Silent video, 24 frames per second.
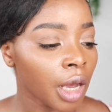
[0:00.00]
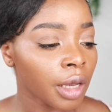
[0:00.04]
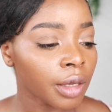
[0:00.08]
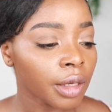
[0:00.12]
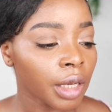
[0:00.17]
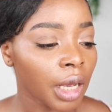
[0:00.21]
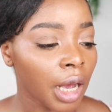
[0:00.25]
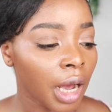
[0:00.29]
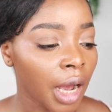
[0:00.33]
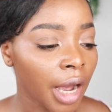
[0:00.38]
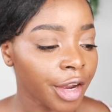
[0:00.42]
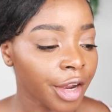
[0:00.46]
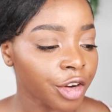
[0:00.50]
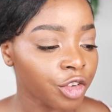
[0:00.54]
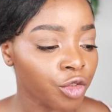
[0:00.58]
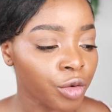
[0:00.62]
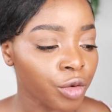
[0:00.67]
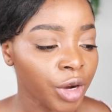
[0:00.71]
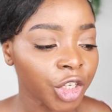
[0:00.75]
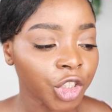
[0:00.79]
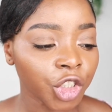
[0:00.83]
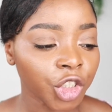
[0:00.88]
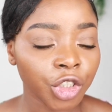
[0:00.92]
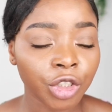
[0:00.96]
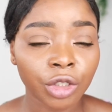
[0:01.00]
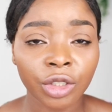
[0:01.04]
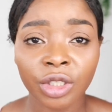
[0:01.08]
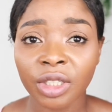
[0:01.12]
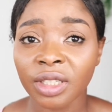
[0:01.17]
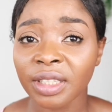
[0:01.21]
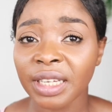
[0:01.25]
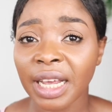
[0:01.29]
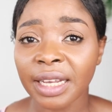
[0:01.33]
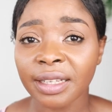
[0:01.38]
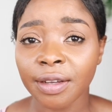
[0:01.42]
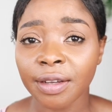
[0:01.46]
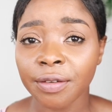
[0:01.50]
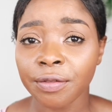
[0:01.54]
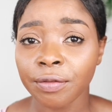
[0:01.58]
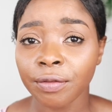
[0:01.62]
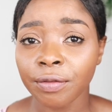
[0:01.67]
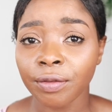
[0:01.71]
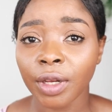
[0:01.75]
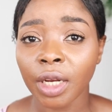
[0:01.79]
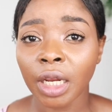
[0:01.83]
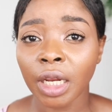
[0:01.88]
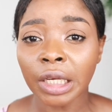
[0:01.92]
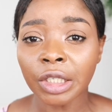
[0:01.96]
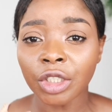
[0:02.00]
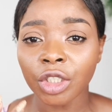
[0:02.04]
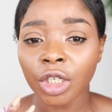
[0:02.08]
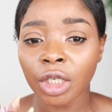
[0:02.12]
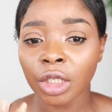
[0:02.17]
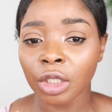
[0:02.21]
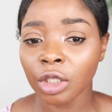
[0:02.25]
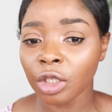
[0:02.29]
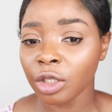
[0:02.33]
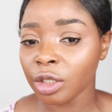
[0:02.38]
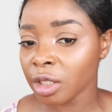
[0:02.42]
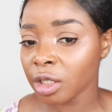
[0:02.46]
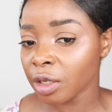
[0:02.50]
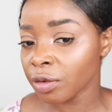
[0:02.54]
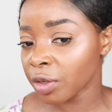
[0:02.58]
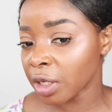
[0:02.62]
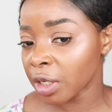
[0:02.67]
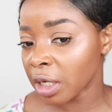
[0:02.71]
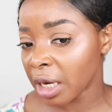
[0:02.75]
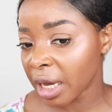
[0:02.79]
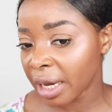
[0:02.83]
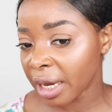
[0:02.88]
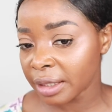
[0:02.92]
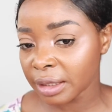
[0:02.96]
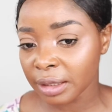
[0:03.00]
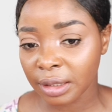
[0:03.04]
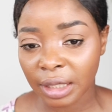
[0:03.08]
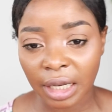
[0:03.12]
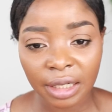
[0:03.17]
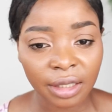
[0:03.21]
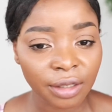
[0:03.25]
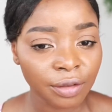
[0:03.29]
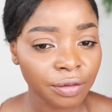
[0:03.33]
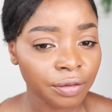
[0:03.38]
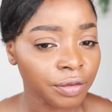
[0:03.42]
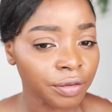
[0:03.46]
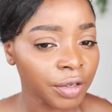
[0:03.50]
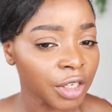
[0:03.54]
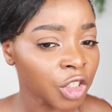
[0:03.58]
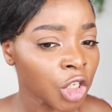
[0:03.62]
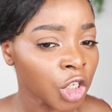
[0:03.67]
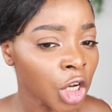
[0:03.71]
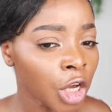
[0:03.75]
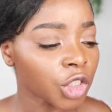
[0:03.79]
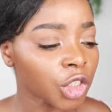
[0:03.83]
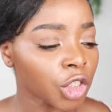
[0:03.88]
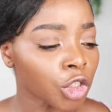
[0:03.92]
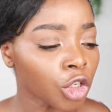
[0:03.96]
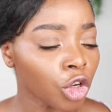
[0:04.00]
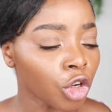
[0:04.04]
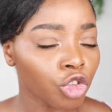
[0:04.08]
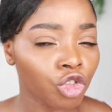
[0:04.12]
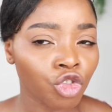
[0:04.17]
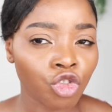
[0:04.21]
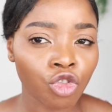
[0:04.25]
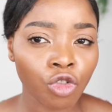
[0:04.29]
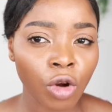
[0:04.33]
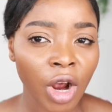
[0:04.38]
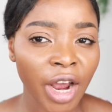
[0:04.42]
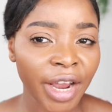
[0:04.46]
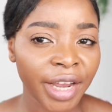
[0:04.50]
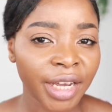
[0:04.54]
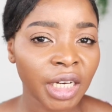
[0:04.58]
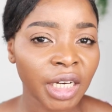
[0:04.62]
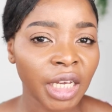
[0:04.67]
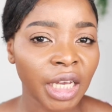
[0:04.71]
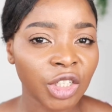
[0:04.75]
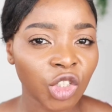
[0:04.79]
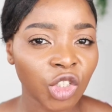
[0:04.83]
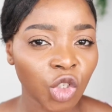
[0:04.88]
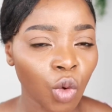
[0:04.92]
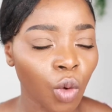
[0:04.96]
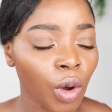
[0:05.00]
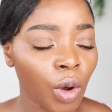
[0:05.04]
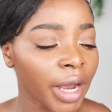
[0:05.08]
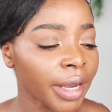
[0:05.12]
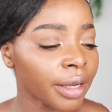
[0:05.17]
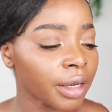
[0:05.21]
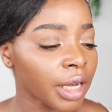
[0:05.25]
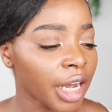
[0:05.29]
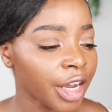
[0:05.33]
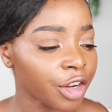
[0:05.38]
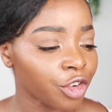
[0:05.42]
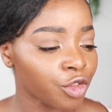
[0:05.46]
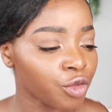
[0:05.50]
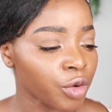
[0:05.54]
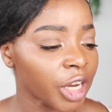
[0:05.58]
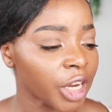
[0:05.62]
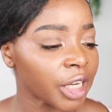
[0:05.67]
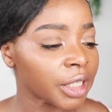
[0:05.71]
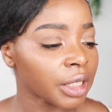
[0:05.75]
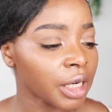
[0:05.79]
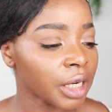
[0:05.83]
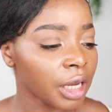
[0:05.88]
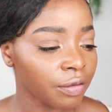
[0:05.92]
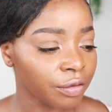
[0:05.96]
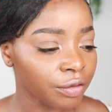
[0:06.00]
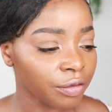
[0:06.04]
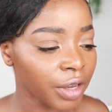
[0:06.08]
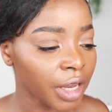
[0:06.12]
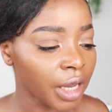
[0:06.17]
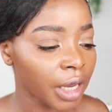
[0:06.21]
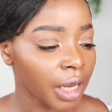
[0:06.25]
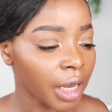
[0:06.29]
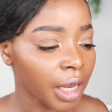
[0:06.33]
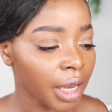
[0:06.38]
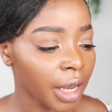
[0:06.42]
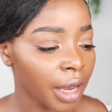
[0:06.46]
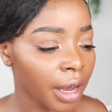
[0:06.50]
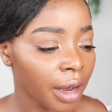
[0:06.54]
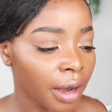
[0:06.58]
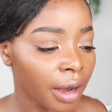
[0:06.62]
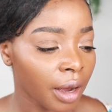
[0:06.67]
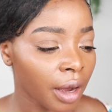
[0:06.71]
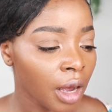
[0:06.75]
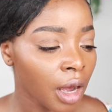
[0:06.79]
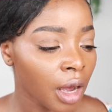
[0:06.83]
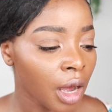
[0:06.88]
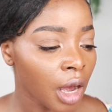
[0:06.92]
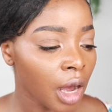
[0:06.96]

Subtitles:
Hydration satin finish. It does give a nice satin finish. It's not drying. It's quite hydrating, I think. Yeah.